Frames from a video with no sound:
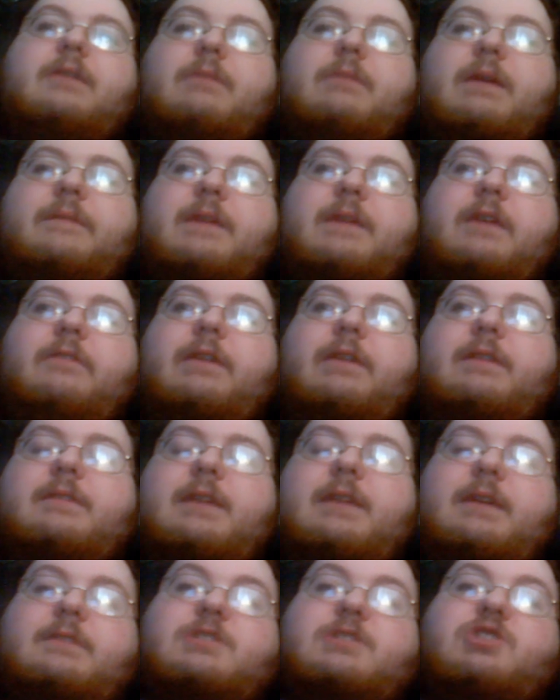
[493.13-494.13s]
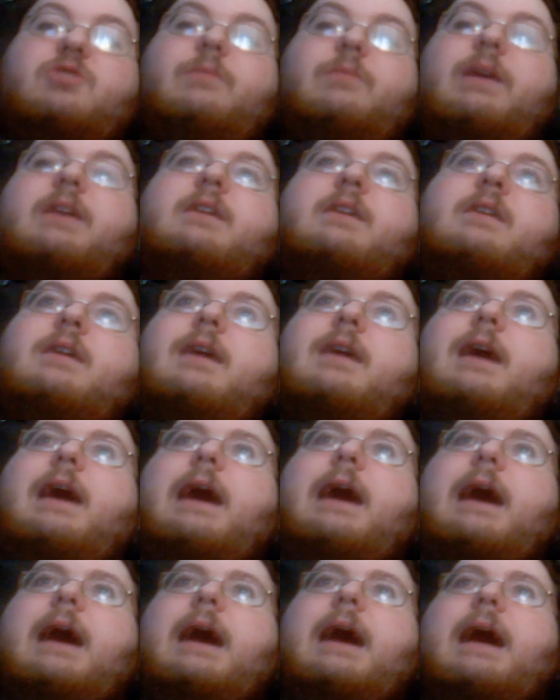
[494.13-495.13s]
that great thing. Sue me.
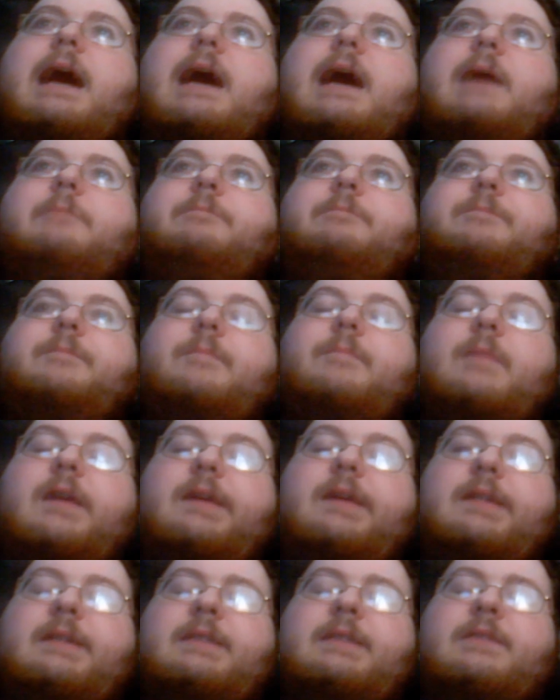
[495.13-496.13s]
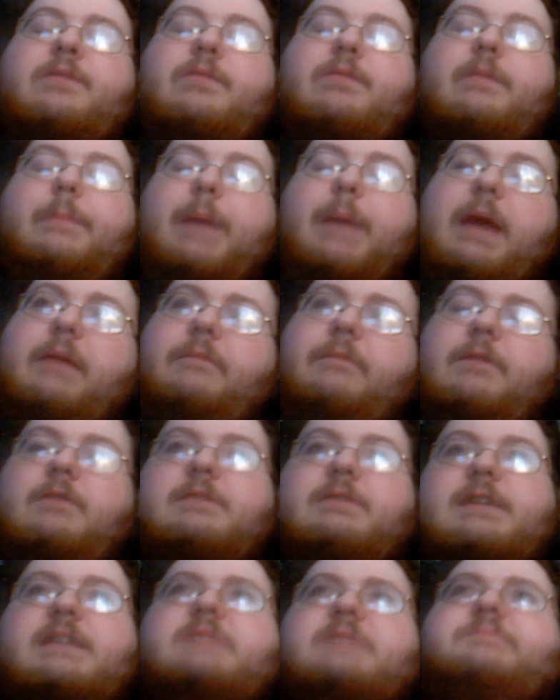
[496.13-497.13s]
The pay-per-view
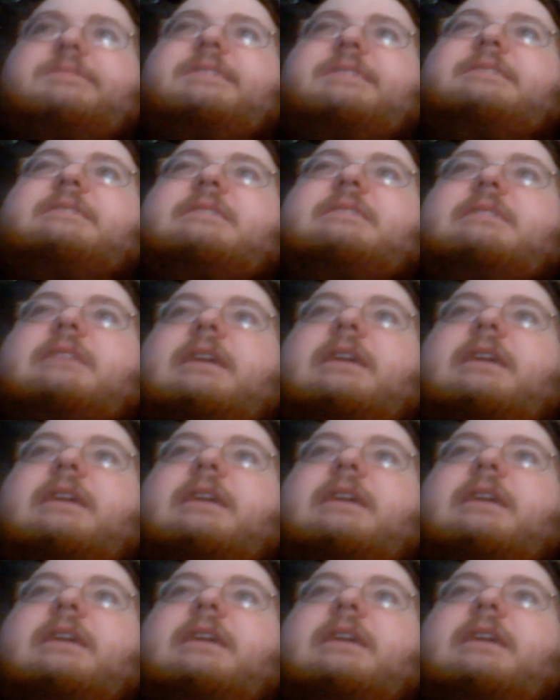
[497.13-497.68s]
takes place in Atlanta,